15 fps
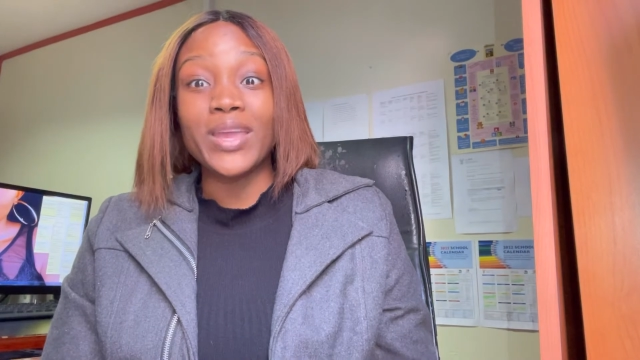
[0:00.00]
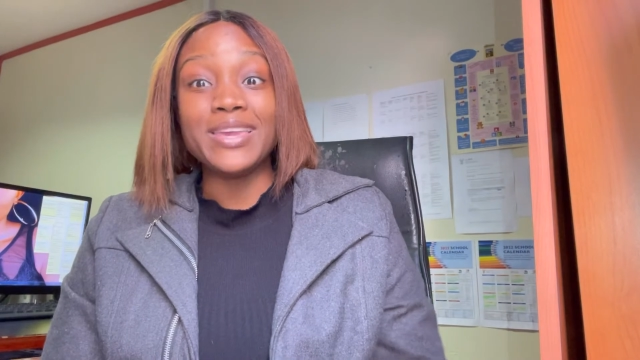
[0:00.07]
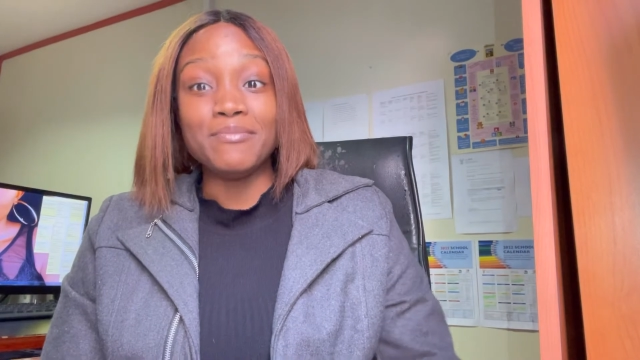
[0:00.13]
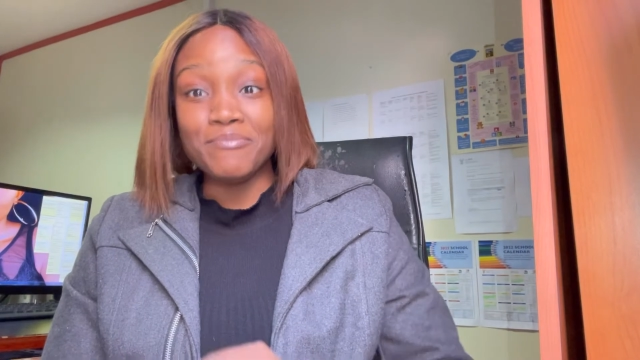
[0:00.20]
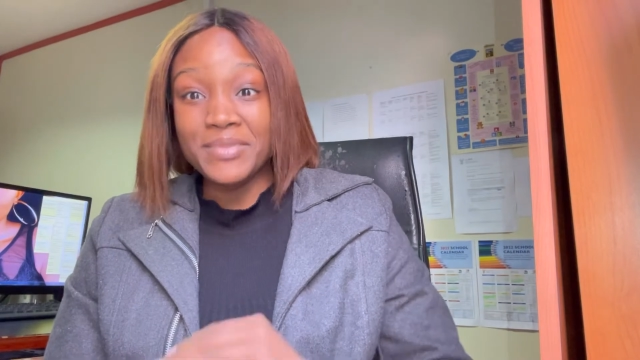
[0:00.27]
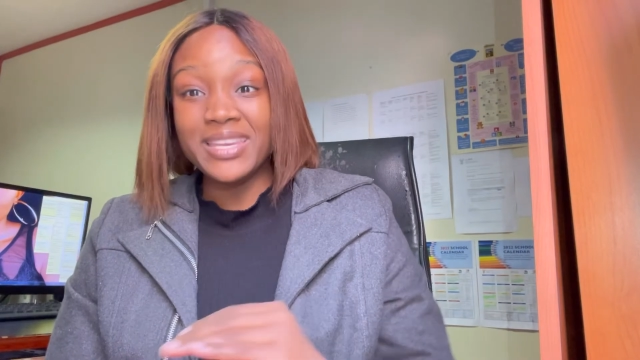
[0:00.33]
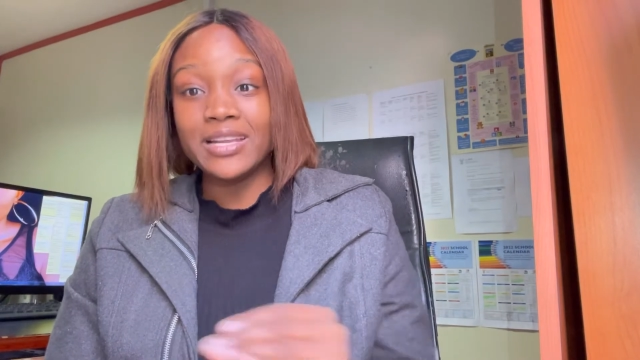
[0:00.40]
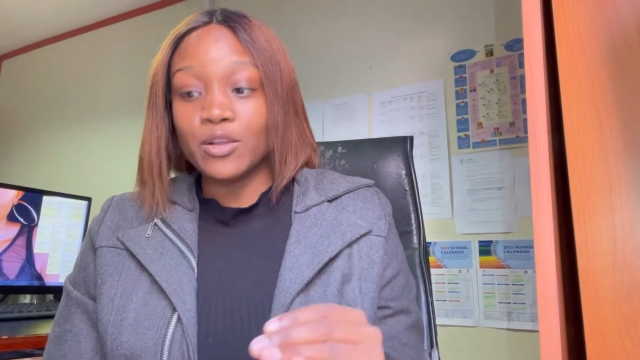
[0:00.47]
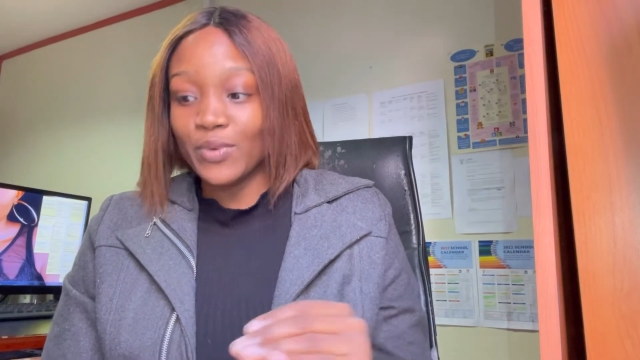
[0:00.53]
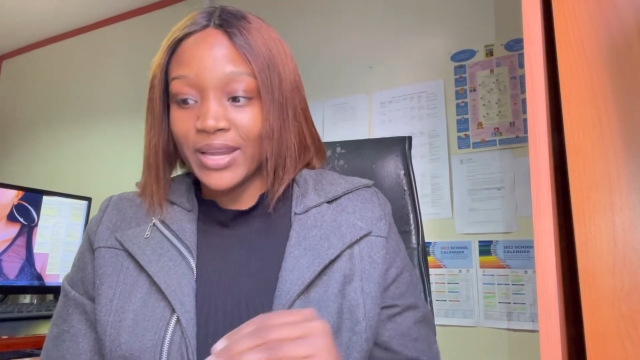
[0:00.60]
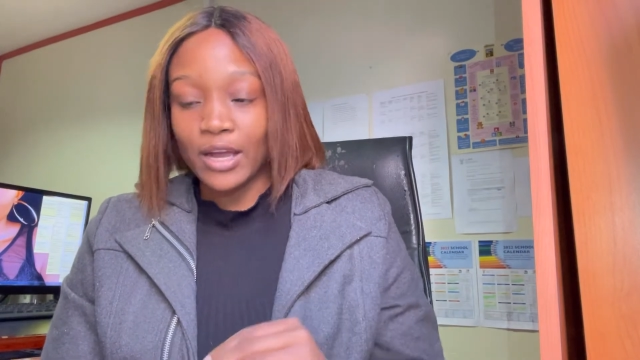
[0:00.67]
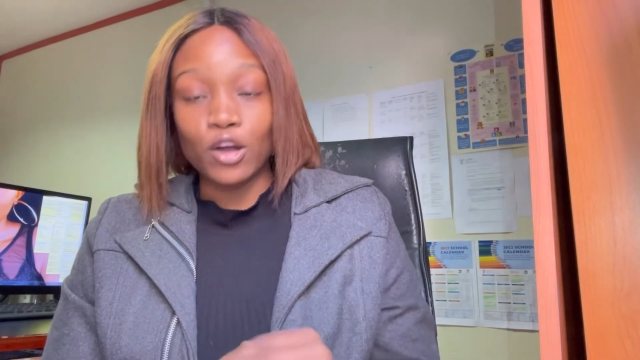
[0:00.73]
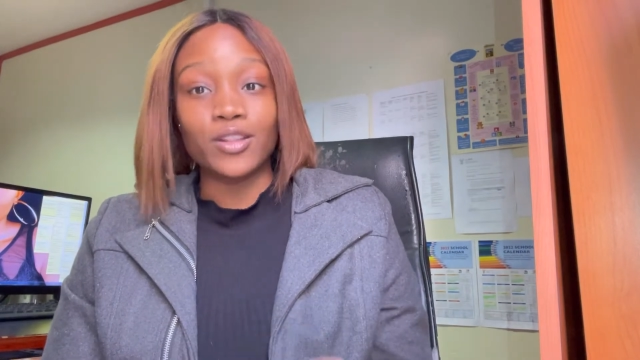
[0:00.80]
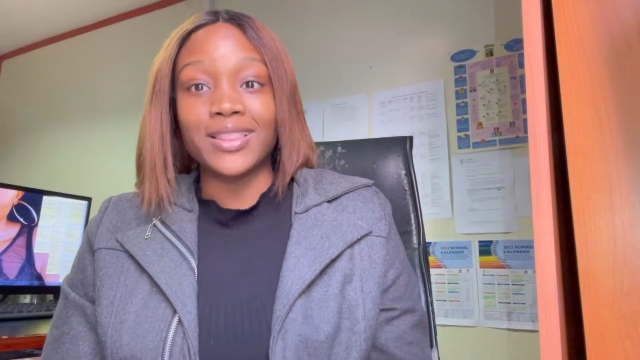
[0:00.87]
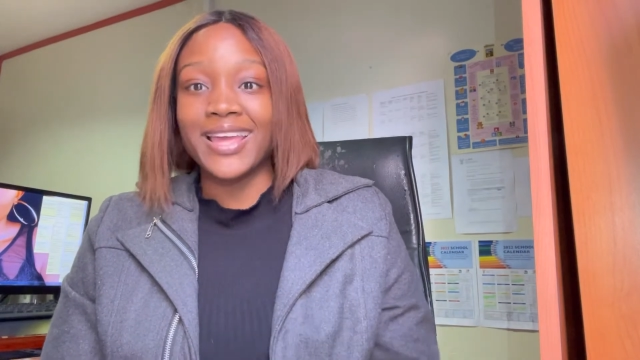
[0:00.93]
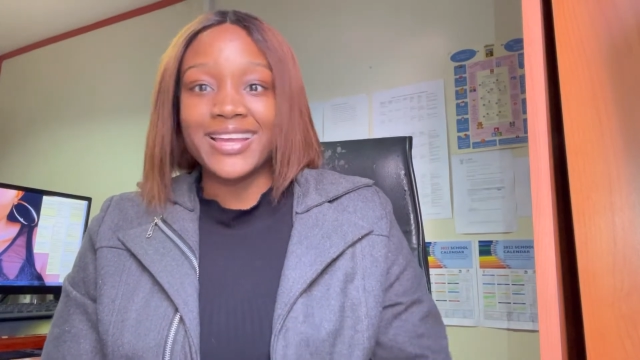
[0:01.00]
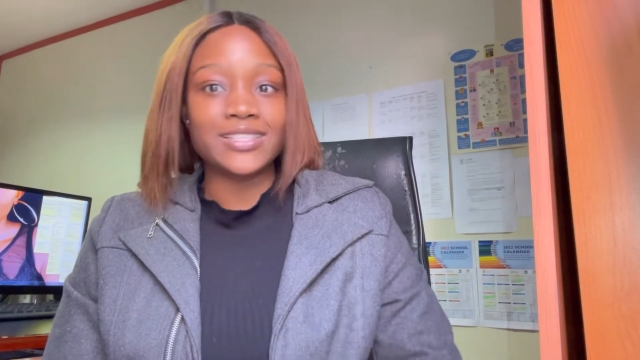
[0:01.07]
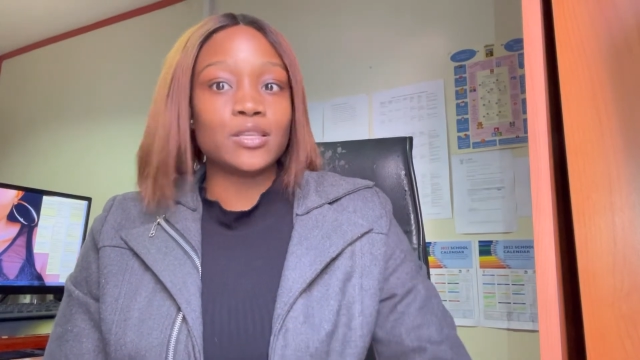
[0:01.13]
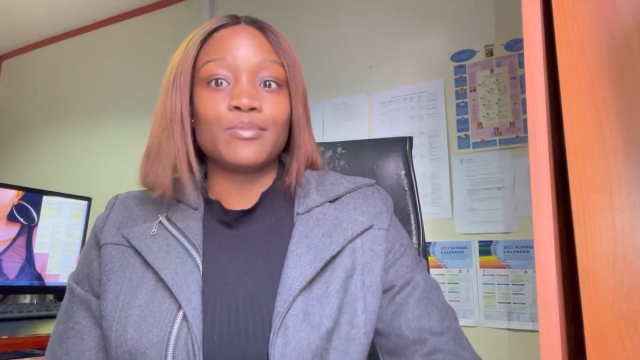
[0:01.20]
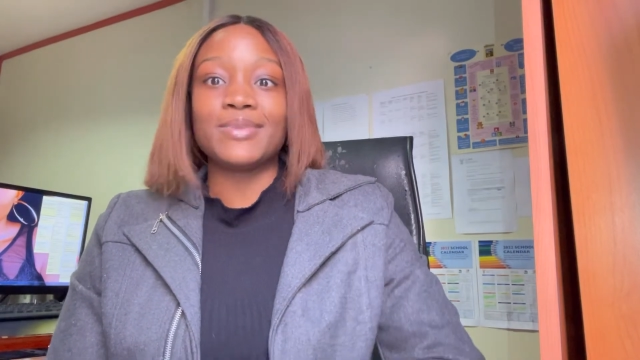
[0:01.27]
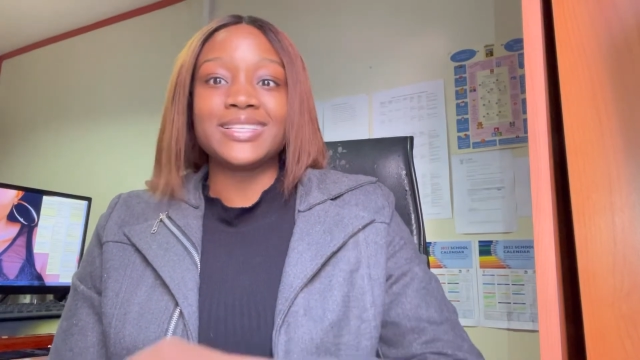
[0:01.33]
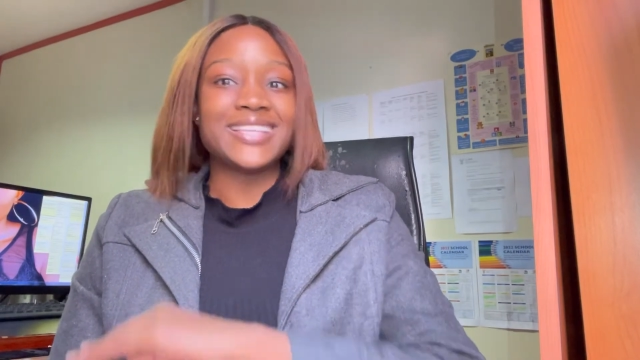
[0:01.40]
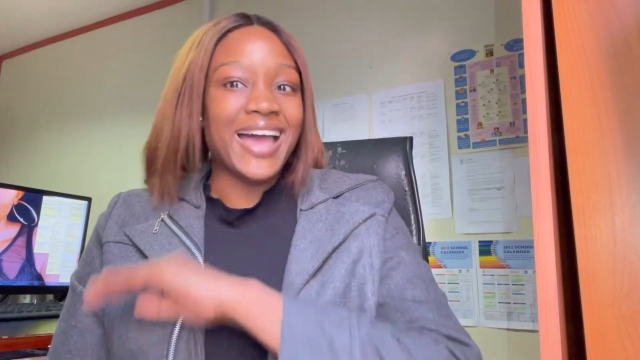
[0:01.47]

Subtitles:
Immediately when I got the SMS,